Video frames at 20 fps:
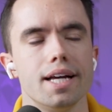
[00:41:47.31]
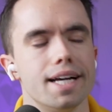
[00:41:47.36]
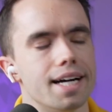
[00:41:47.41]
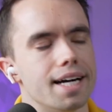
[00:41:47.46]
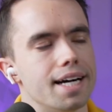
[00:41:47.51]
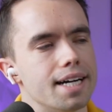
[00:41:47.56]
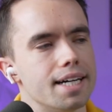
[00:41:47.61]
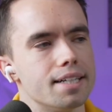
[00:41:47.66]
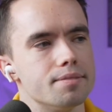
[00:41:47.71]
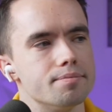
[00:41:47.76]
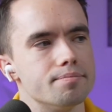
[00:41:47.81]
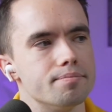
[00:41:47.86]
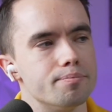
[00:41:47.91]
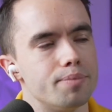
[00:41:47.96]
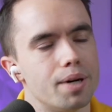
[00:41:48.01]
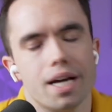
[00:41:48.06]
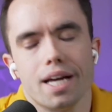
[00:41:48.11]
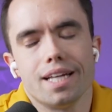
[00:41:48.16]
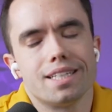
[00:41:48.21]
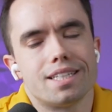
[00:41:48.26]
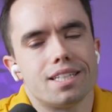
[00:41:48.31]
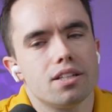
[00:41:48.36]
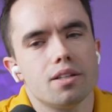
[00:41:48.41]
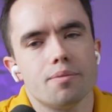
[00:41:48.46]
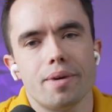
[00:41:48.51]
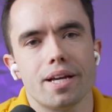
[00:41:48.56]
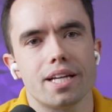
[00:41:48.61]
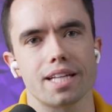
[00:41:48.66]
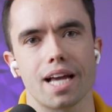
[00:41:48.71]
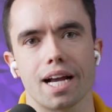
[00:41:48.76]
But until it
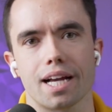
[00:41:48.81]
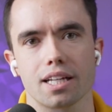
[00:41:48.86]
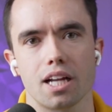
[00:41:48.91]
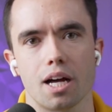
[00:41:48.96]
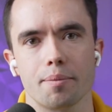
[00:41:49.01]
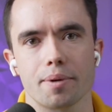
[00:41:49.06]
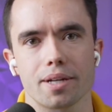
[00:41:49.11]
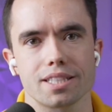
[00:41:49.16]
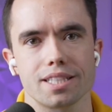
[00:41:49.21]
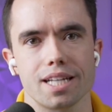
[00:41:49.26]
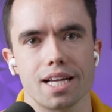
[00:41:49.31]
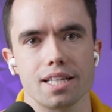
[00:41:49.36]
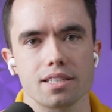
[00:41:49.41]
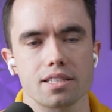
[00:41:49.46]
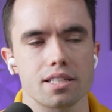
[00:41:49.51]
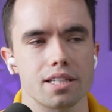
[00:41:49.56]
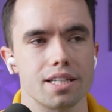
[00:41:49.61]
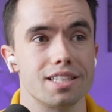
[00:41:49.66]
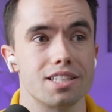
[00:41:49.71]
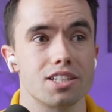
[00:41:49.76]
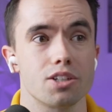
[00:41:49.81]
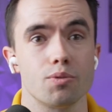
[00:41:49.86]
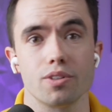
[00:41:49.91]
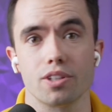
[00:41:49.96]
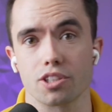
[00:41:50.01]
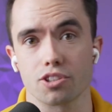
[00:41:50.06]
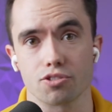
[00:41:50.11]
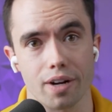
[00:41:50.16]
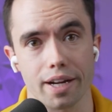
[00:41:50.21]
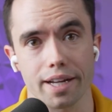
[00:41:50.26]
makes economic sense, until
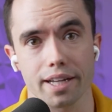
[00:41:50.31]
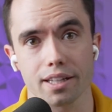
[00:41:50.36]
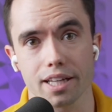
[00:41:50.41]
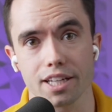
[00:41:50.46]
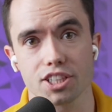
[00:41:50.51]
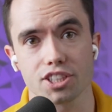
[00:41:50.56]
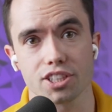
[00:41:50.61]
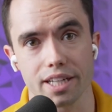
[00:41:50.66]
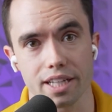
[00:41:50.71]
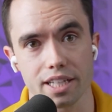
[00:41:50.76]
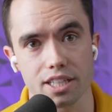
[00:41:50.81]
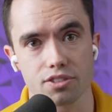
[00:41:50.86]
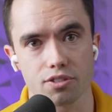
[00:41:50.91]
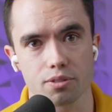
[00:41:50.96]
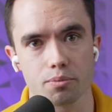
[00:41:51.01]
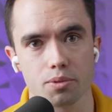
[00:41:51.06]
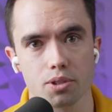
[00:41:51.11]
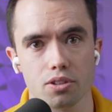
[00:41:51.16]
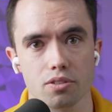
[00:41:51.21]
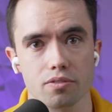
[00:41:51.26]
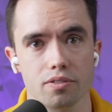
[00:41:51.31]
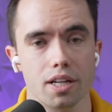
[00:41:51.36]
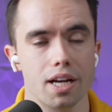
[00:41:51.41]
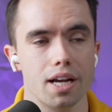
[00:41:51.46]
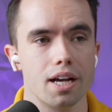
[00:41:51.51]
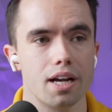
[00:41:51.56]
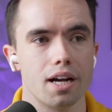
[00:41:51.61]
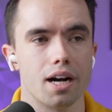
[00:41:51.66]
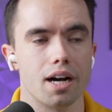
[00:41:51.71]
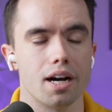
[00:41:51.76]
there's regulation that is removed,
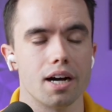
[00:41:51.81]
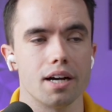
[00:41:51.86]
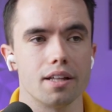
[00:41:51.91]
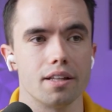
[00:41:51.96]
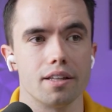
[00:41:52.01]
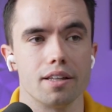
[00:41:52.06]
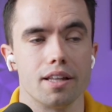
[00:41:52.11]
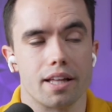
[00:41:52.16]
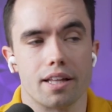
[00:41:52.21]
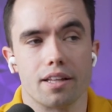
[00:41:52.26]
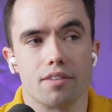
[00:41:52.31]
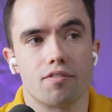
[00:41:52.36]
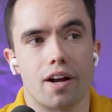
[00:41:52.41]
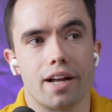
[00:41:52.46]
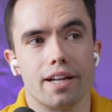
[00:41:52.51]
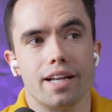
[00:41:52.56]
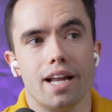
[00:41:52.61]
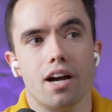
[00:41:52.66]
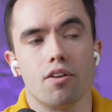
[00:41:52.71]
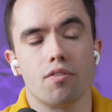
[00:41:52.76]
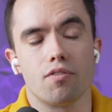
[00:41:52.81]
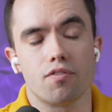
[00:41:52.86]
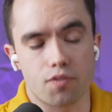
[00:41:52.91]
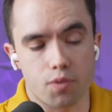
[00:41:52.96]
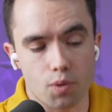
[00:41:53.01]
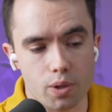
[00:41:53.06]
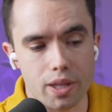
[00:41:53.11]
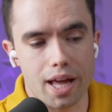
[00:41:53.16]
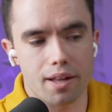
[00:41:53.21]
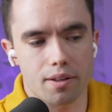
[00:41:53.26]
like right now
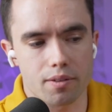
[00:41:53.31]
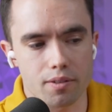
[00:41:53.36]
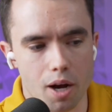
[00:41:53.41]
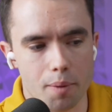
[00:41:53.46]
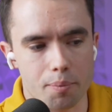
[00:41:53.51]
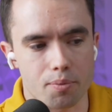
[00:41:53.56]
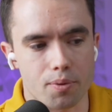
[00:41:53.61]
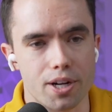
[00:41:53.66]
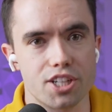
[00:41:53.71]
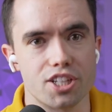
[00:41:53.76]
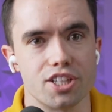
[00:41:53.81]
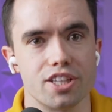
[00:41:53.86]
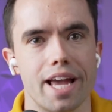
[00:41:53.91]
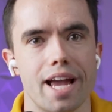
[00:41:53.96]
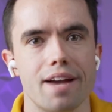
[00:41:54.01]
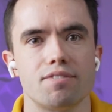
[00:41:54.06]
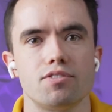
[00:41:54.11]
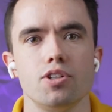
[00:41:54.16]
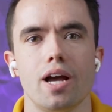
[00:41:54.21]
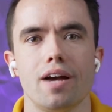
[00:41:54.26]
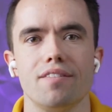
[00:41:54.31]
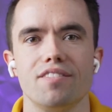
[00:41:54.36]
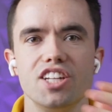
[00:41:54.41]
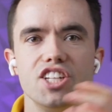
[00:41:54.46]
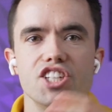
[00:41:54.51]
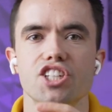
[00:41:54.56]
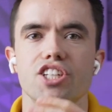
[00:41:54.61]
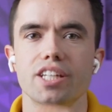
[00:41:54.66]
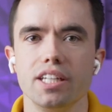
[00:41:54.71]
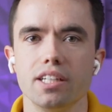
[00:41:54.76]
for that operation, they have to have
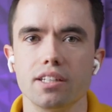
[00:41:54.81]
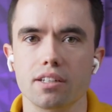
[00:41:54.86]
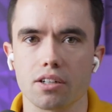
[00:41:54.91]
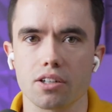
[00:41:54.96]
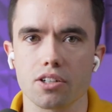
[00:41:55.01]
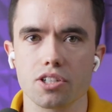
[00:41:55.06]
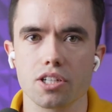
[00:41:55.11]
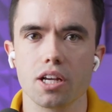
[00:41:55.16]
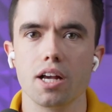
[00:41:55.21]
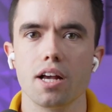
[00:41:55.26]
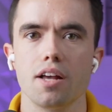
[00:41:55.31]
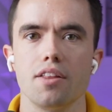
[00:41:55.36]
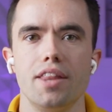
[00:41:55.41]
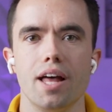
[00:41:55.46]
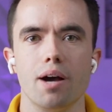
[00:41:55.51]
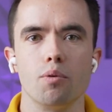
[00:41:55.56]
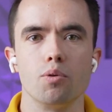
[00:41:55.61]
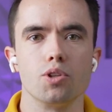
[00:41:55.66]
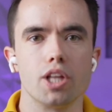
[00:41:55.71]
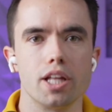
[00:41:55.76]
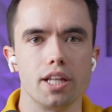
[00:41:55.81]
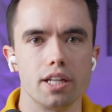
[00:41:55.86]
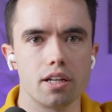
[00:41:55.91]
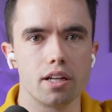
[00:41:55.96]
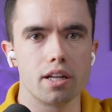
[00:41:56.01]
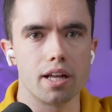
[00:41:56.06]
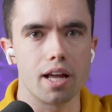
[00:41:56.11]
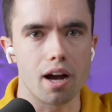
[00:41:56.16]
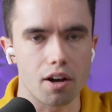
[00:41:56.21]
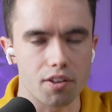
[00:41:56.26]
engineers that will then,
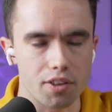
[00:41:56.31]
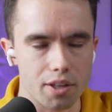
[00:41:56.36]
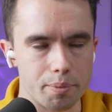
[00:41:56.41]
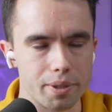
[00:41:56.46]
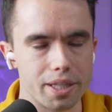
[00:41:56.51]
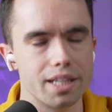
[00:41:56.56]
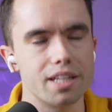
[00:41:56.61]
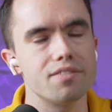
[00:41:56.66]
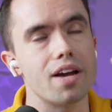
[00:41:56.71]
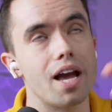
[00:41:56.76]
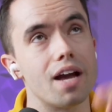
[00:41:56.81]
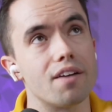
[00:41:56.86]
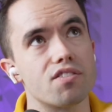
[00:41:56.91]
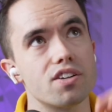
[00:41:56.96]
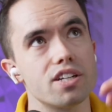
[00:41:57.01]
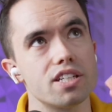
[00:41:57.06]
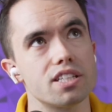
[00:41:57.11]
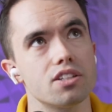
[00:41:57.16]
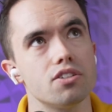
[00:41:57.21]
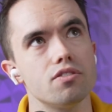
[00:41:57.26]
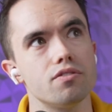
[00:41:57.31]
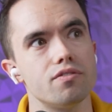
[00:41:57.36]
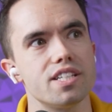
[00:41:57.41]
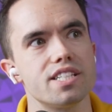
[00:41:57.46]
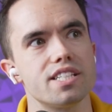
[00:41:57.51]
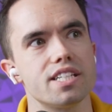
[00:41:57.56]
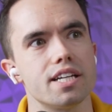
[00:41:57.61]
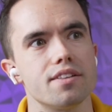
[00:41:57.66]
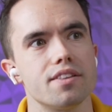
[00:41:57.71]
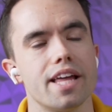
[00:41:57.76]
on the beginning of every single
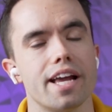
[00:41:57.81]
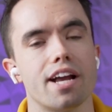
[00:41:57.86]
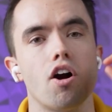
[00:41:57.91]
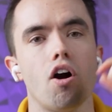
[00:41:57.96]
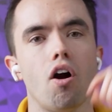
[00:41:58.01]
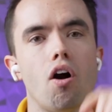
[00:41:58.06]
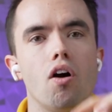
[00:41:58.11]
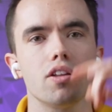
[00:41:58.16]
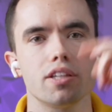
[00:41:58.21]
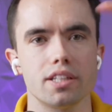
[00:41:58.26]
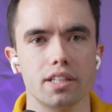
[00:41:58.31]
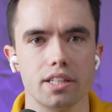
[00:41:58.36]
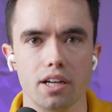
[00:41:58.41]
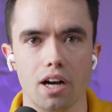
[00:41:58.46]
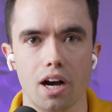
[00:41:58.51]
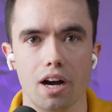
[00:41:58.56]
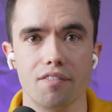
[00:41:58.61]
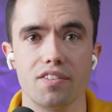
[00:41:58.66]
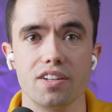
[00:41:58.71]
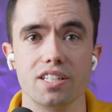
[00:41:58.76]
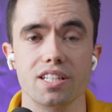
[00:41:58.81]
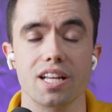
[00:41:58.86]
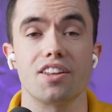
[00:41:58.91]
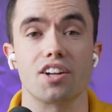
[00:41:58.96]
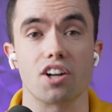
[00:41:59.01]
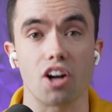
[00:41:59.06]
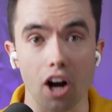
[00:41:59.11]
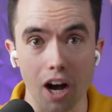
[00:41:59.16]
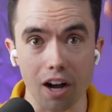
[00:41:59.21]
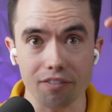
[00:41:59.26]
visit, they call into the office, and
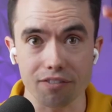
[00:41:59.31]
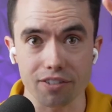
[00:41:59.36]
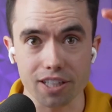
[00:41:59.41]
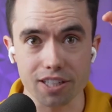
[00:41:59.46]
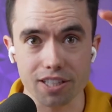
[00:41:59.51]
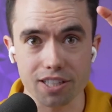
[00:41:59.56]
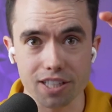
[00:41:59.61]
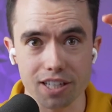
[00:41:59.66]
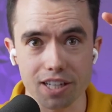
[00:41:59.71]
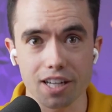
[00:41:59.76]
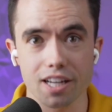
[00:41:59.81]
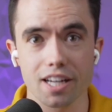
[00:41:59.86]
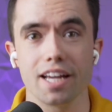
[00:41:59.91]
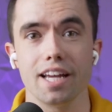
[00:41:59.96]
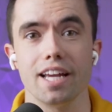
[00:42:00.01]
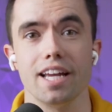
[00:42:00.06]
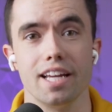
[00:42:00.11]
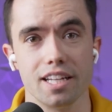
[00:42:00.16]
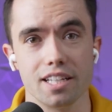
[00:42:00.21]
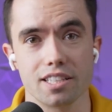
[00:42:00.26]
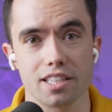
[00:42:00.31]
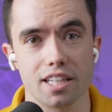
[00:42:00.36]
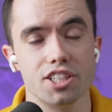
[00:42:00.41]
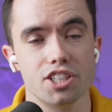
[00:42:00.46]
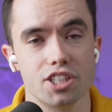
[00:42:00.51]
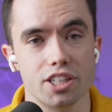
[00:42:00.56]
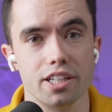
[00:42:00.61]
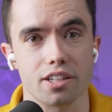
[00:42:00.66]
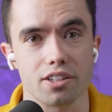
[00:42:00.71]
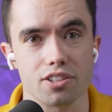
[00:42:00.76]
their office is
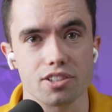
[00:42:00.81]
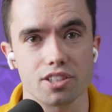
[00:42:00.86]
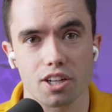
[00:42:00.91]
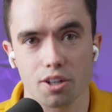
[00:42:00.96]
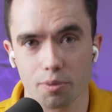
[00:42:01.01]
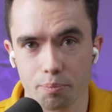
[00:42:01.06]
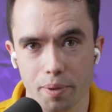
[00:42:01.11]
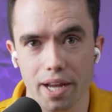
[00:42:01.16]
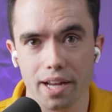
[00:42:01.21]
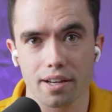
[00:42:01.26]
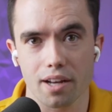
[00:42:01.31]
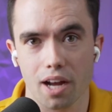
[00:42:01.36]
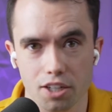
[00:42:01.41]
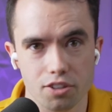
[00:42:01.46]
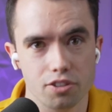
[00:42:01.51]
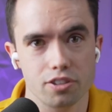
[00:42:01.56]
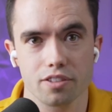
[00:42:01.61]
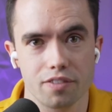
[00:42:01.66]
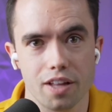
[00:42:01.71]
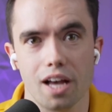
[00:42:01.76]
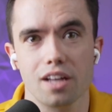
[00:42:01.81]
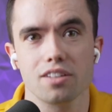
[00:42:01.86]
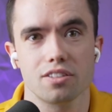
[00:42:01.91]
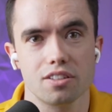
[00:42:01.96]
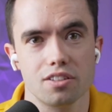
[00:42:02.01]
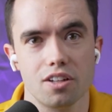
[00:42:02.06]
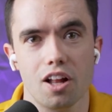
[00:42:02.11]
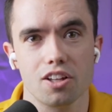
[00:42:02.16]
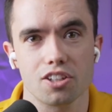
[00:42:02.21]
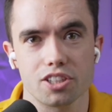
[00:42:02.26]
engineers that are paid hundreds of thousands of
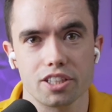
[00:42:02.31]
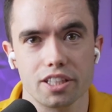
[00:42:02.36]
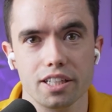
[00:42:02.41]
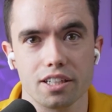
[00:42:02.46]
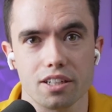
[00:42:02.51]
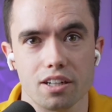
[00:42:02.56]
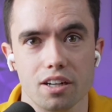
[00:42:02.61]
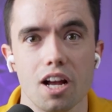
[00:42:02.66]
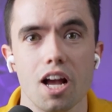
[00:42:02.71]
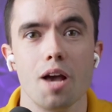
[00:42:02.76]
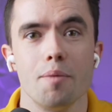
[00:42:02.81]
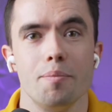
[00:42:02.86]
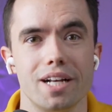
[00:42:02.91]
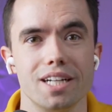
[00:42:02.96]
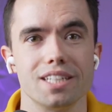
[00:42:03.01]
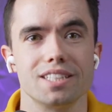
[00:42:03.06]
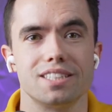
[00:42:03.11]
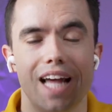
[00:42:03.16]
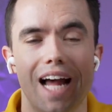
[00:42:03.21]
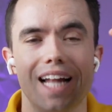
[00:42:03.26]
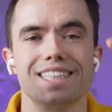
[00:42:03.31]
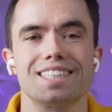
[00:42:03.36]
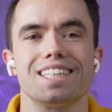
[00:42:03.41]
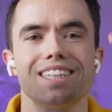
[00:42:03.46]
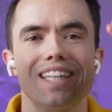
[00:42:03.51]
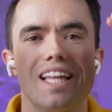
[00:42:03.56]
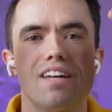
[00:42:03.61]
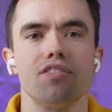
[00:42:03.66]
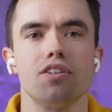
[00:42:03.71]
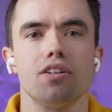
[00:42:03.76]
dollars a year because that's the
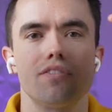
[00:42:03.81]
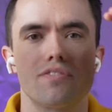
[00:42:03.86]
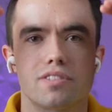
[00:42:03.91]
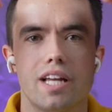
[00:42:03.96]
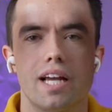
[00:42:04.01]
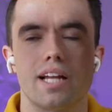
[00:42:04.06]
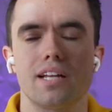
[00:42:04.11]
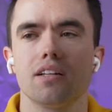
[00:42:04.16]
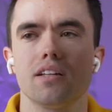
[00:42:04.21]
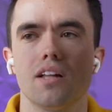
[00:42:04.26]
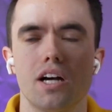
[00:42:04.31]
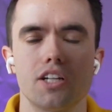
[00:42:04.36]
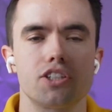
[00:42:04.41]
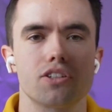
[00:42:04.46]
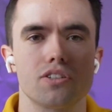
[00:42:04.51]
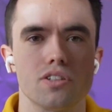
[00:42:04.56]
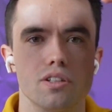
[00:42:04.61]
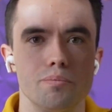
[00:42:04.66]
level of technological